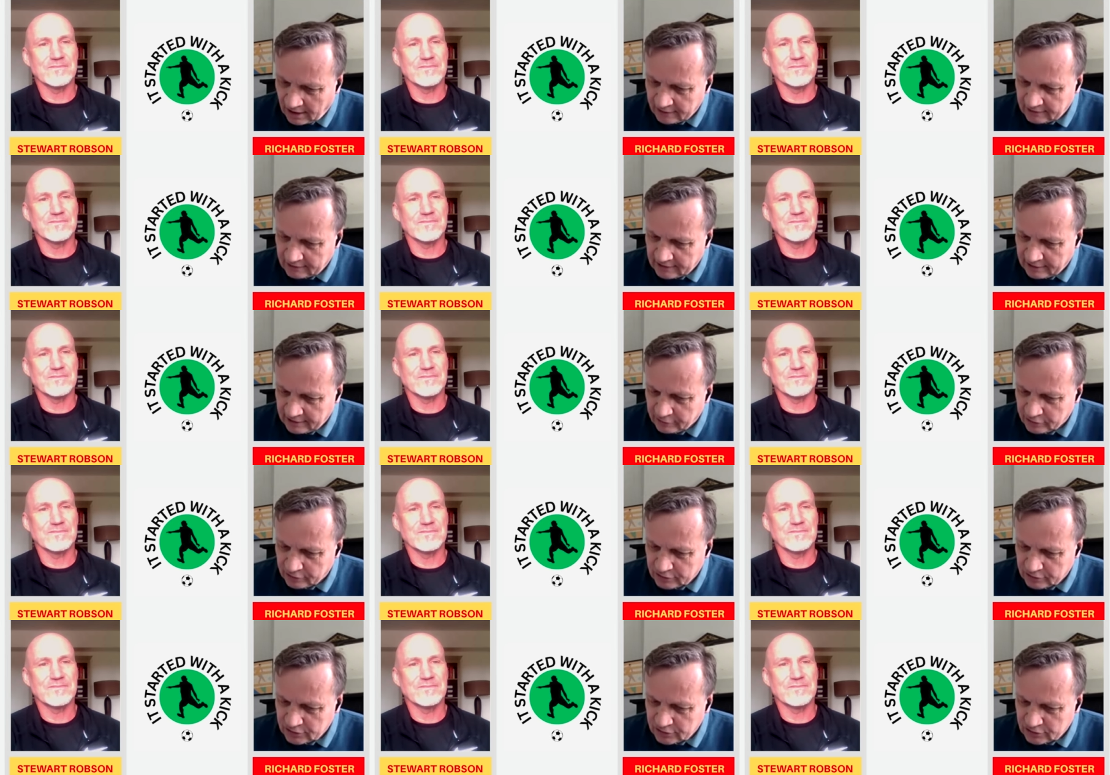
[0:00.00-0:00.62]
Speaker 1: there
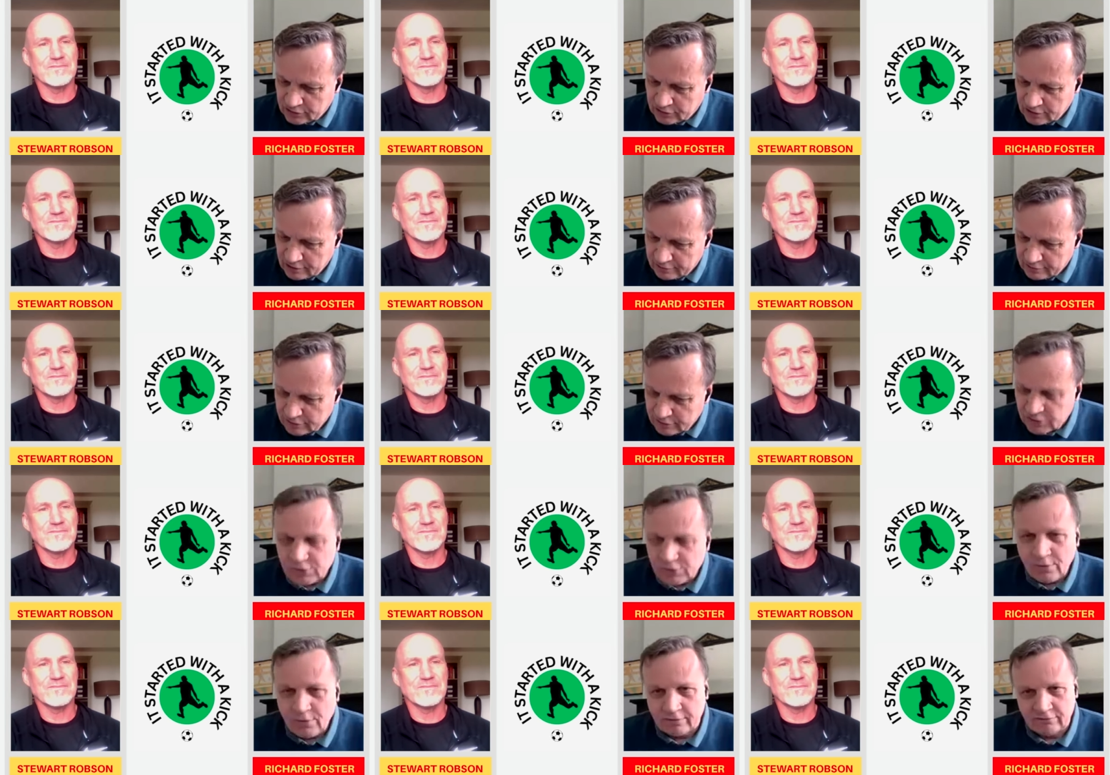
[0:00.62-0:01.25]
are there are
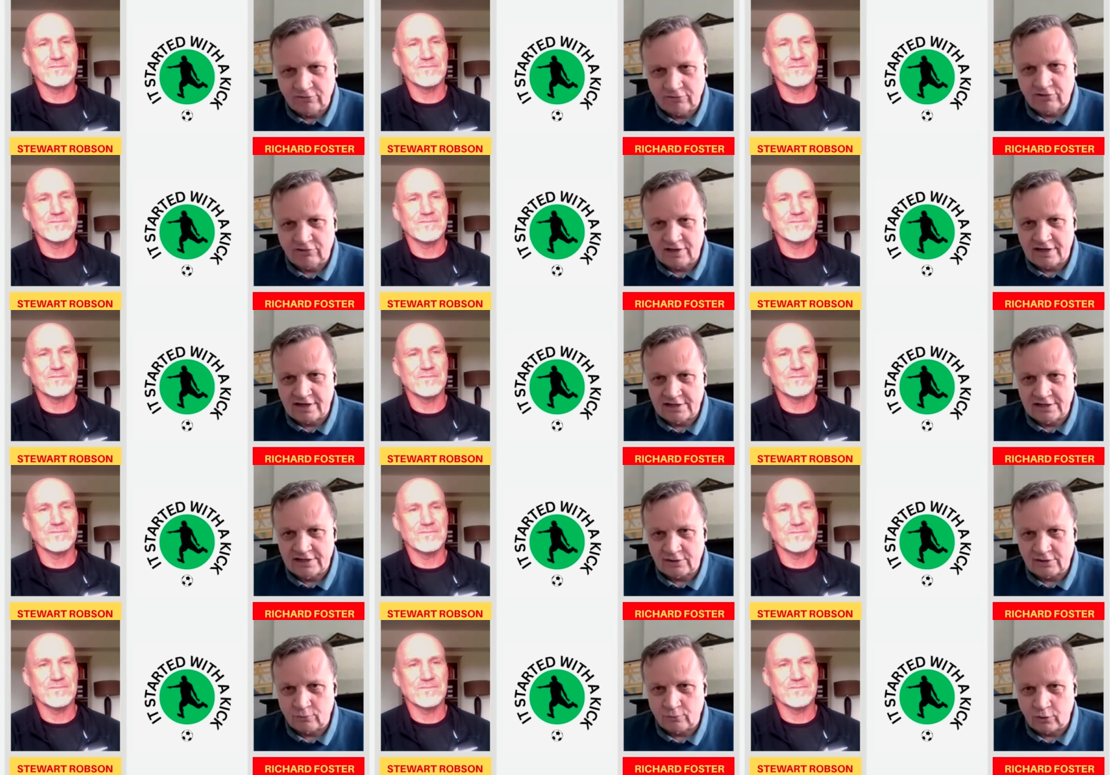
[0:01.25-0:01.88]
two other
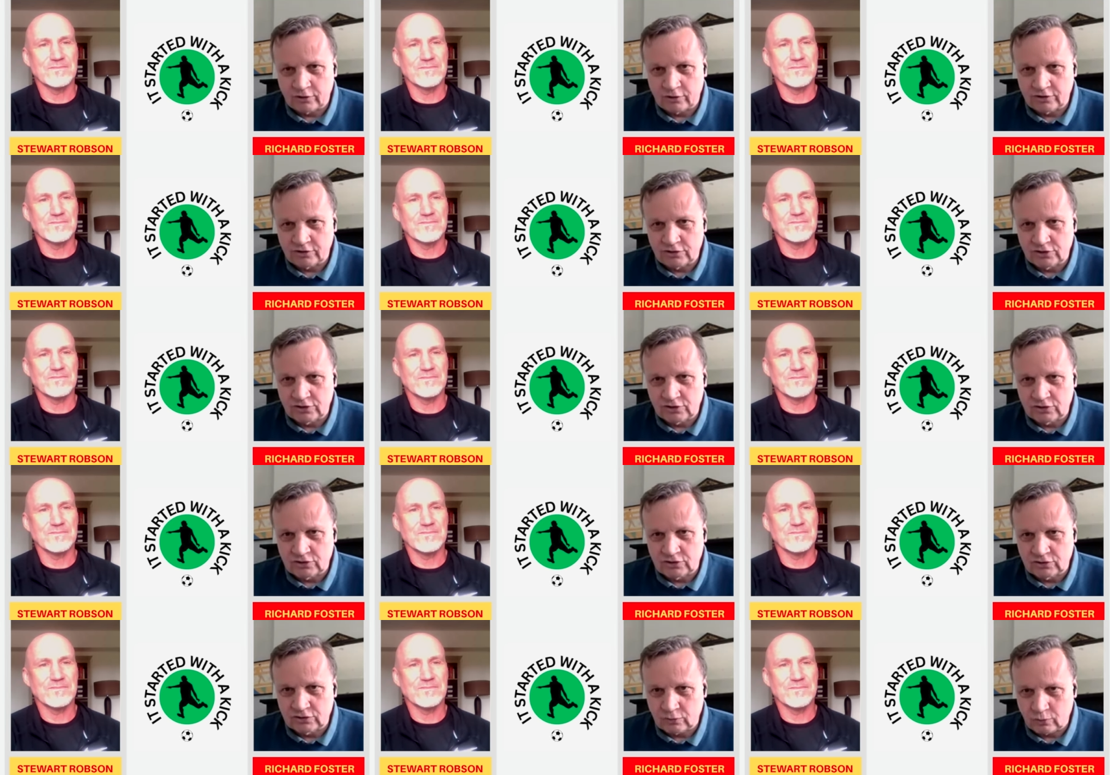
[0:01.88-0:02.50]
things I wanted
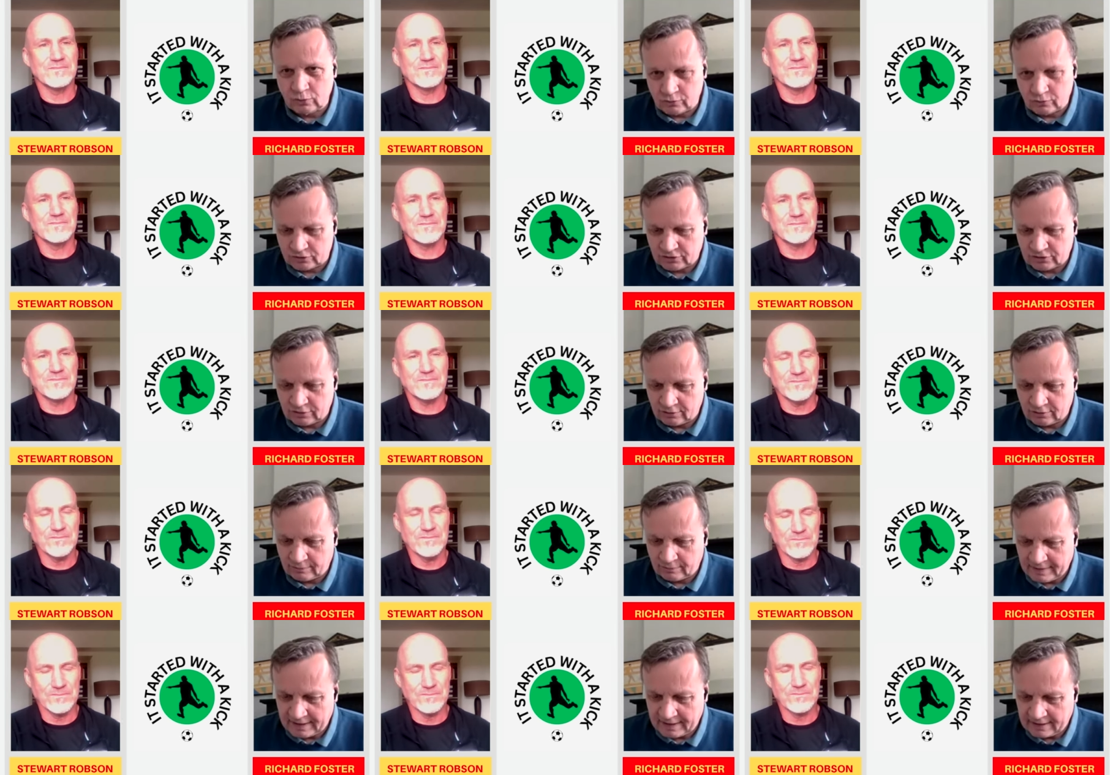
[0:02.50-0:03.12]
to talk to you
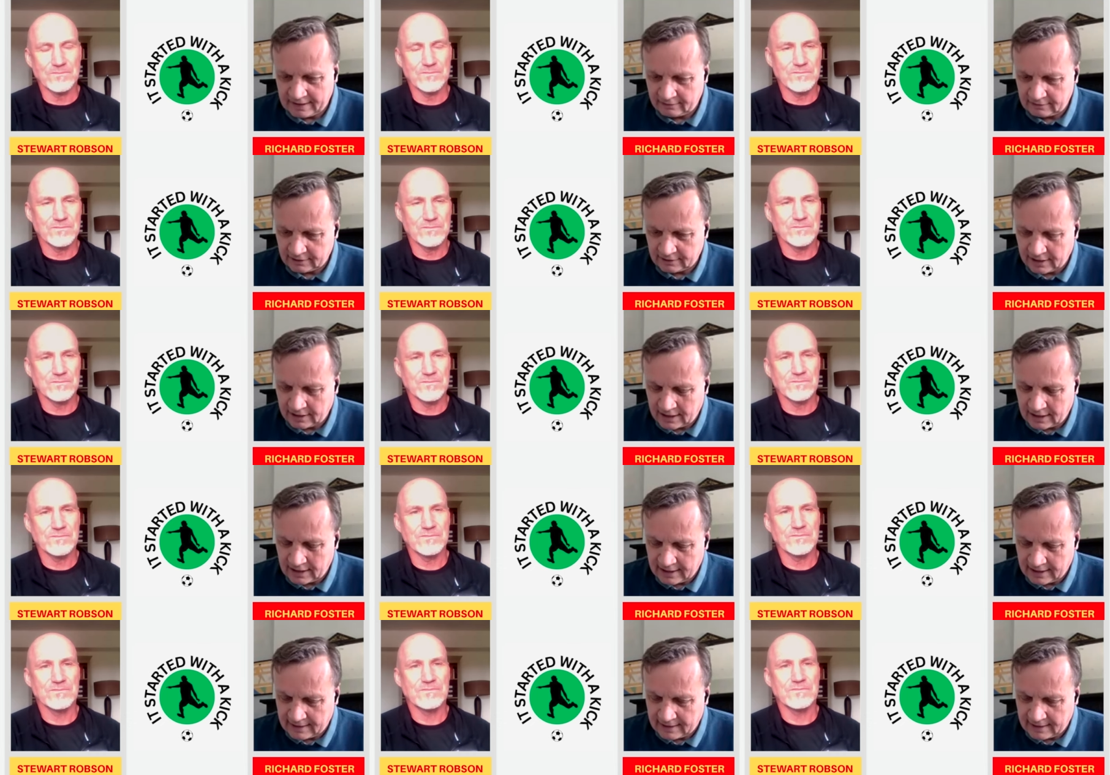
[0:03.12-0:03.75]
about
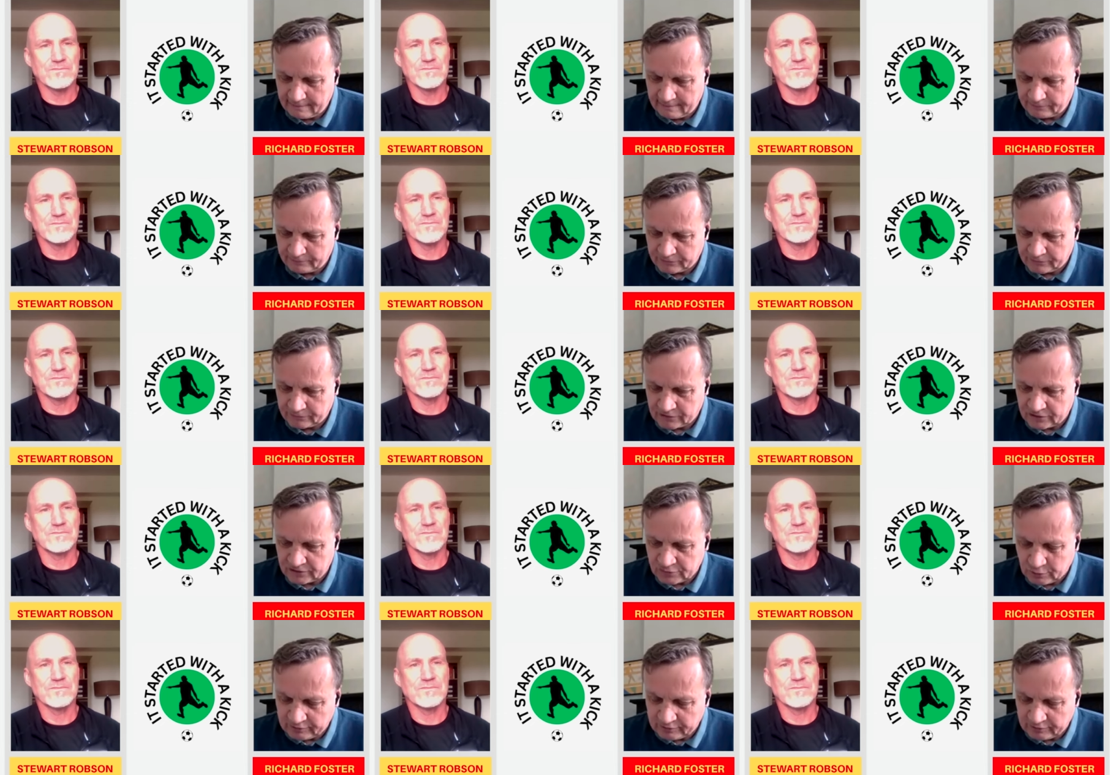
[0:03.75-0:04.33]
because um,